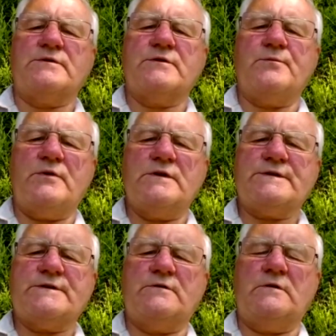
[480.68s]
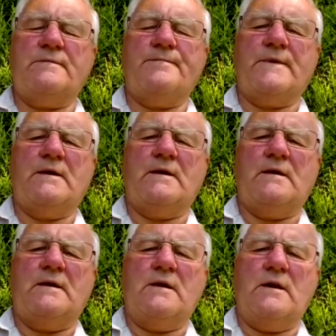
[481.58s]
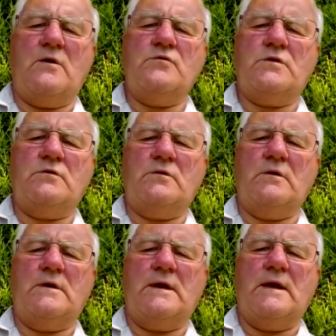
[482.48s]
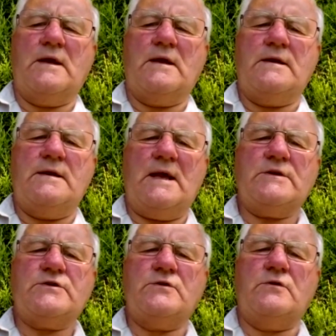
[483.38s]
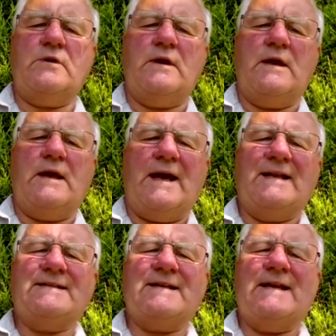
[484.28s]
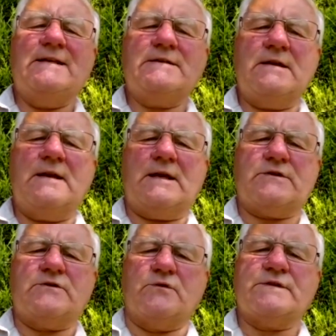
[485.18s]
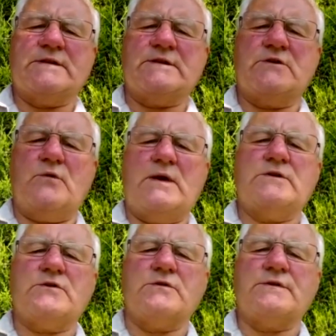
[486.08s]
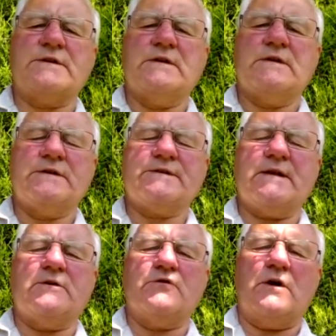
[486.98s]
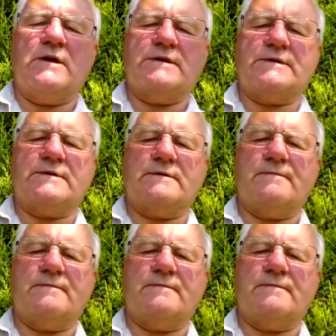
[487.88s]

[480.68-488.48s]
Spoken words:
to personal, local, national, and international situations as they arise.